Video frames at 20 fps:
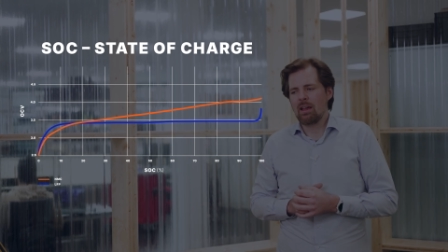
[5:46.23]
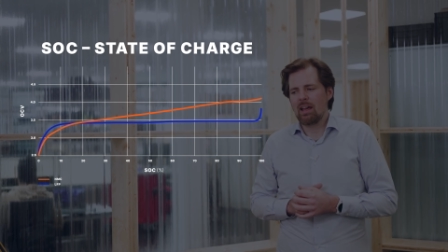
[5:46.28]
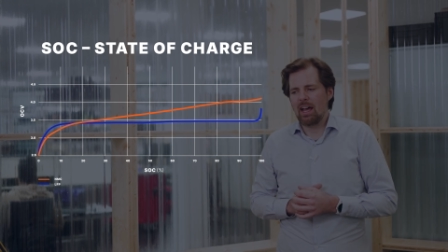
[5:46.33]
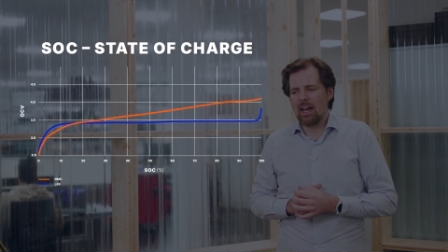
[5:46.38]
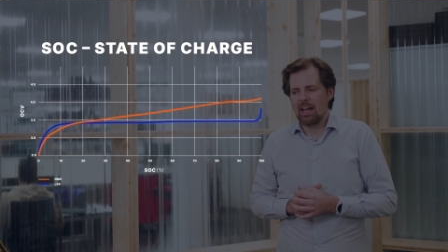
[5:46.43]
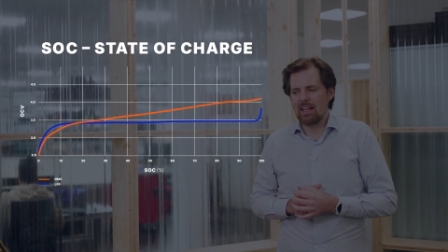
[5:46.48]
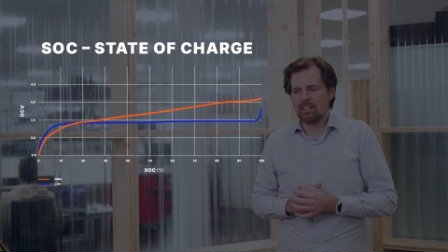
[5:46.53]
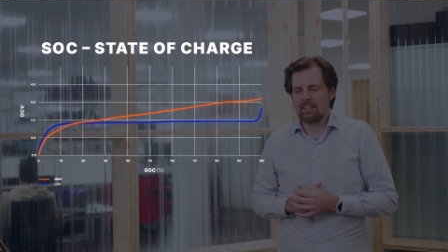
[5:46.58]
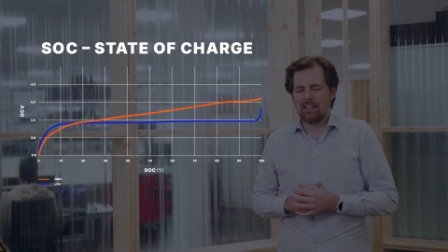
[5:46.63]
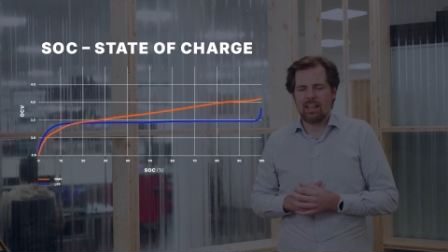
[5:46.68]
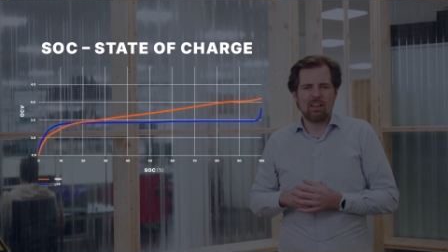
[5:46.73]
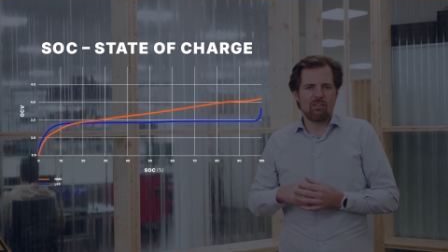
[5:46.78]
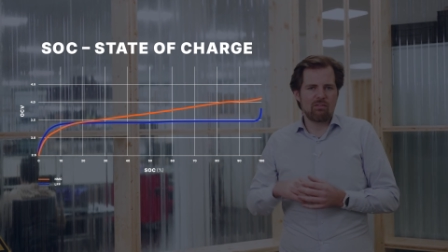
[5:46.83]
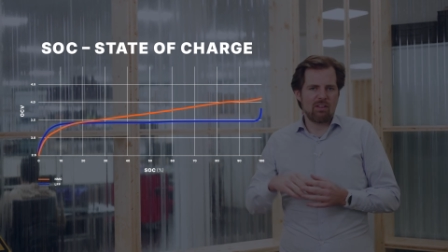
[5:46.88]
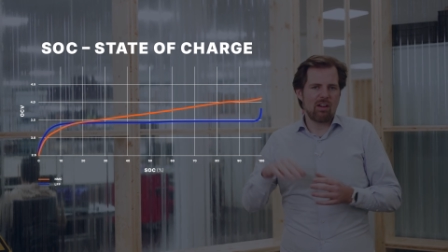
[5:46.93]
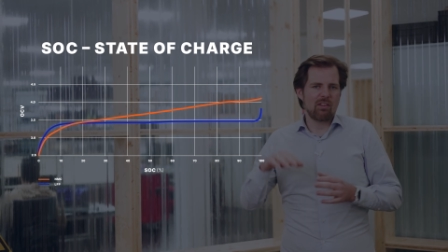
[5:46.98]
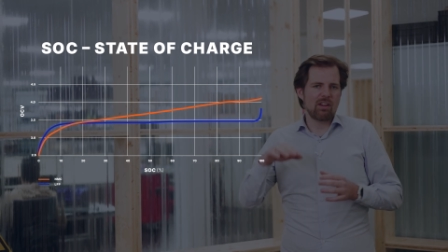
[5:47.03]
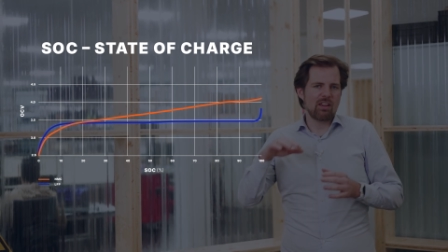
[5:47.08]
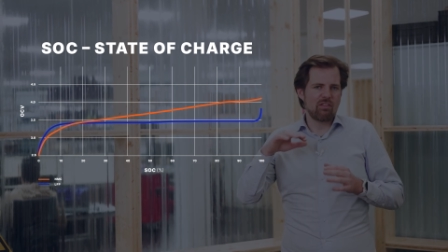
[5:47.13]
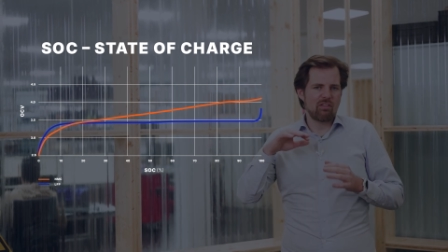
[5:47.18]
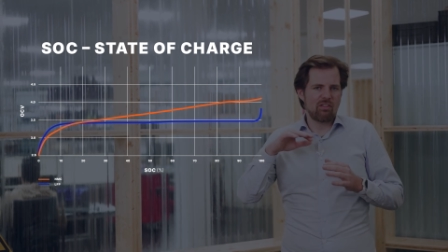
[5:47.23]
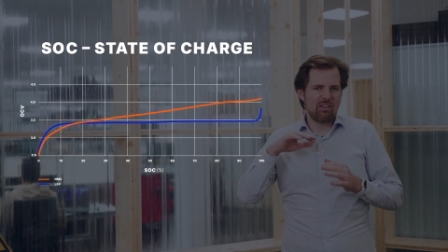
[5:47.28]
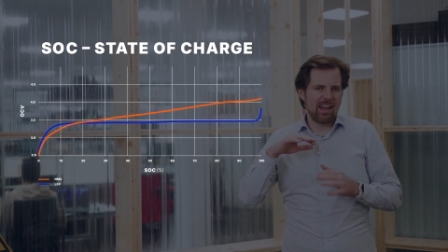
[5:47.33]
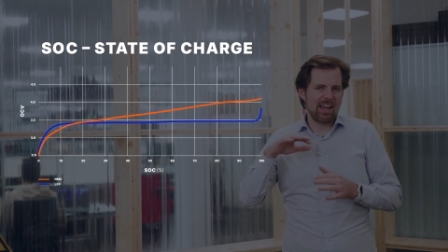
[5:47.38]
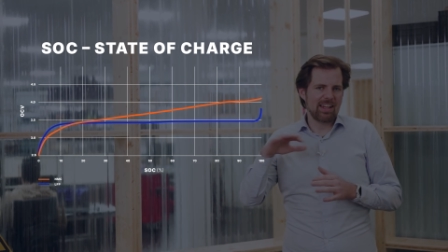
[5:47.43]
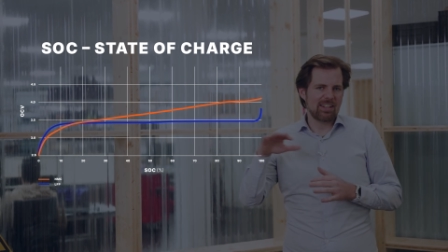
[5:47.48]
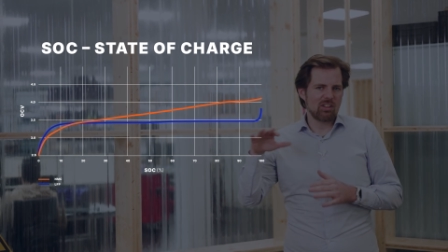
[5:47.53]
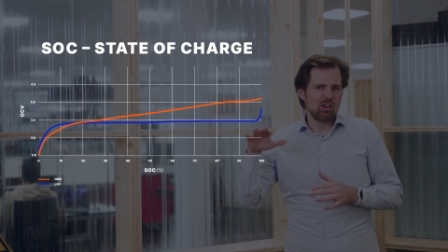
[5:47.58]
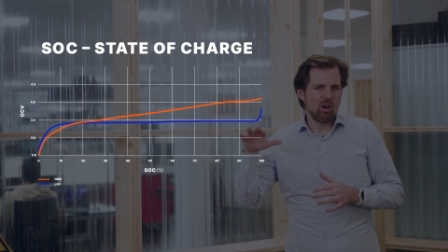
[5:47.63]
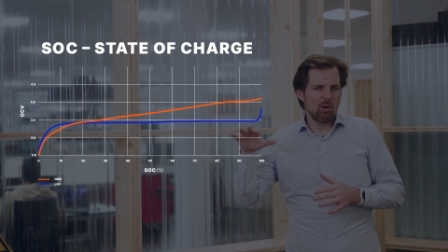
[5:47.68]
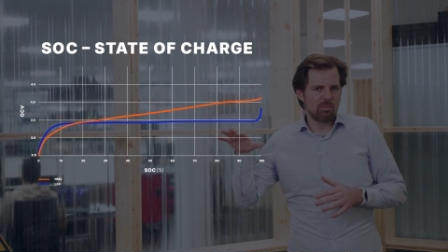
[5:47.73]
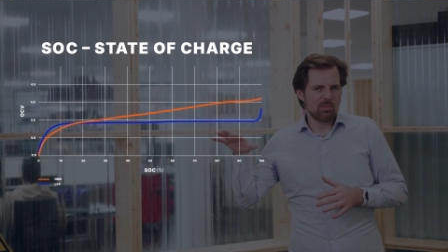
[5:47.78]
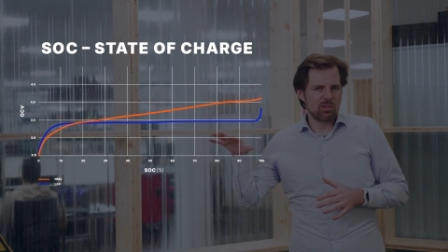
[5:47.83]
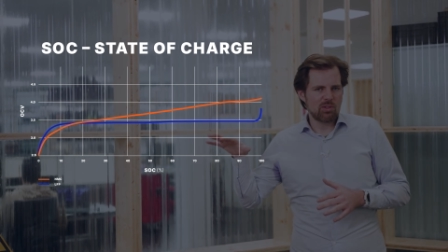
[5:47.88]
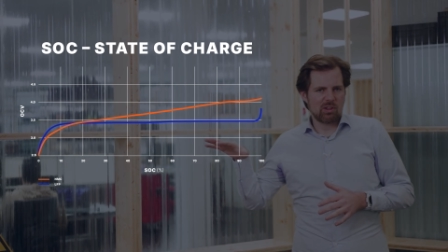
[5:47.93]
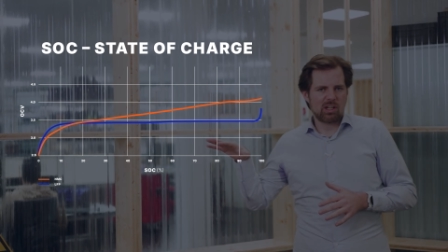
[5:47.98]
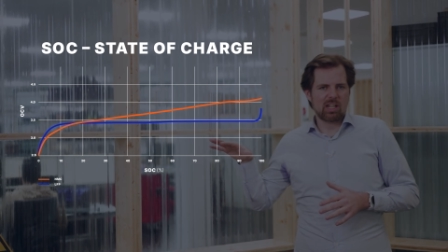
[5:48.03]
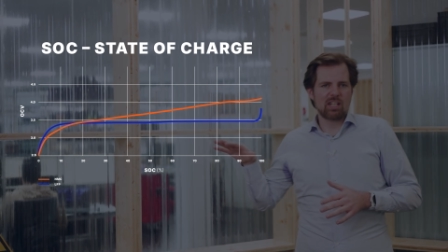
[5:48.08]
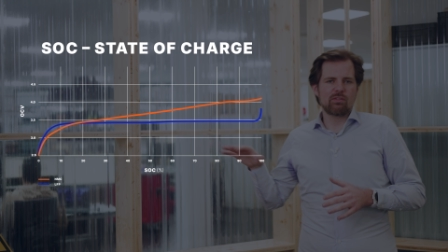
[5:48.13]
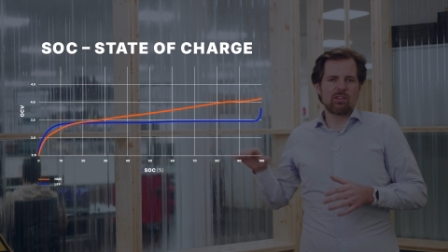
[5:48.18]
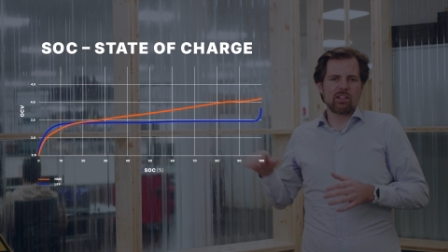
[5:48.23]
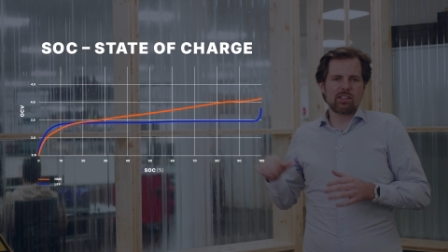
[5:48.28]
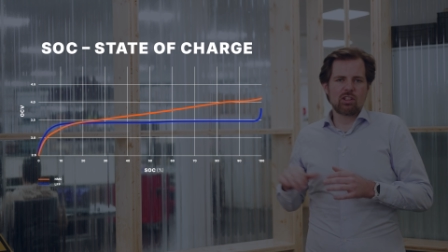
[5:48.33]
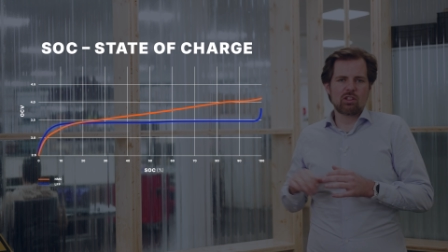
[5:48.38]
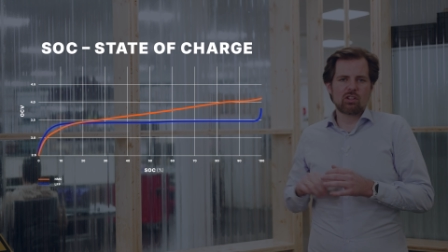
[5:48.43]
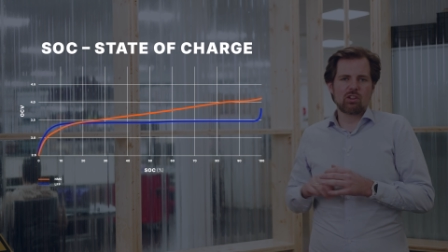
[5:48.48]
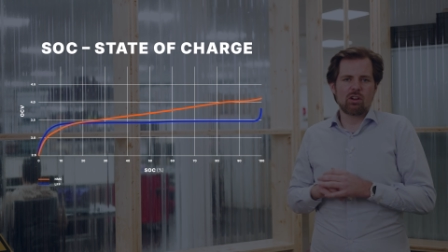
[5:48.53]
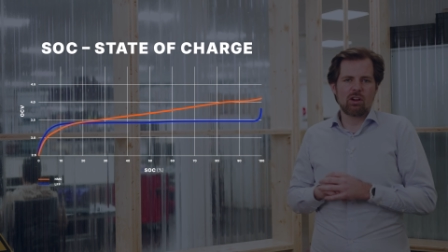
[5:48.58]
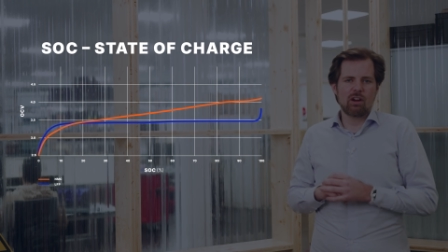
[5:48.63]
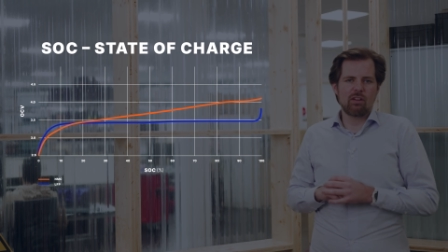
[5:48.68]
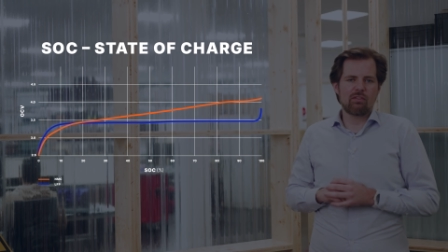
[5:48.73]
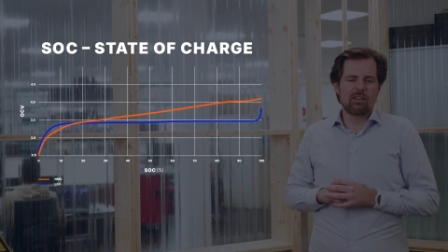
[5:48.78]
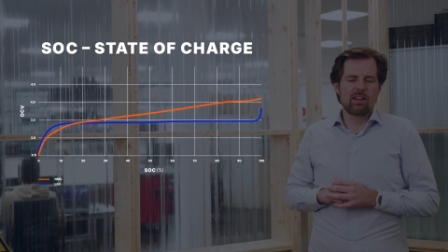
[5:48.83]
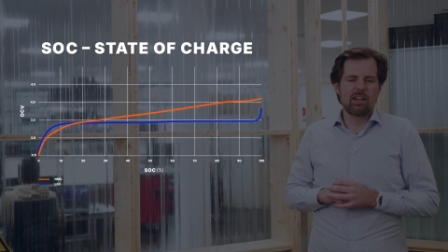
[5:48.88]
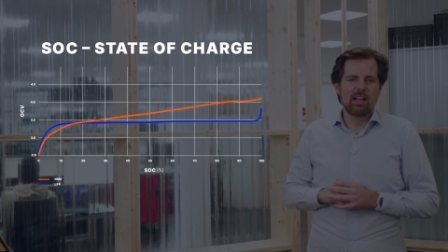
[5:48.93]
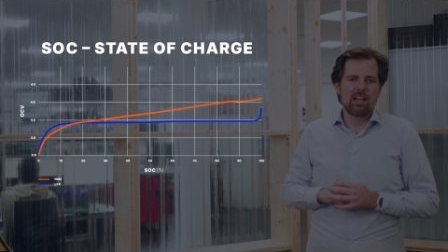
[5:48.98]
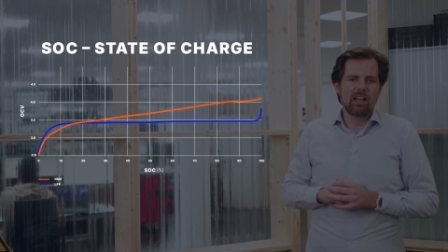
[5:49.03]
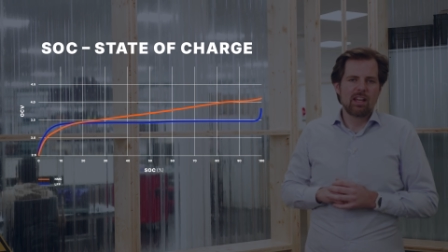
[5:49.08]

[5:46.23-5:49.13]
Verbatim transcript: has a very flat open circuit voltage curve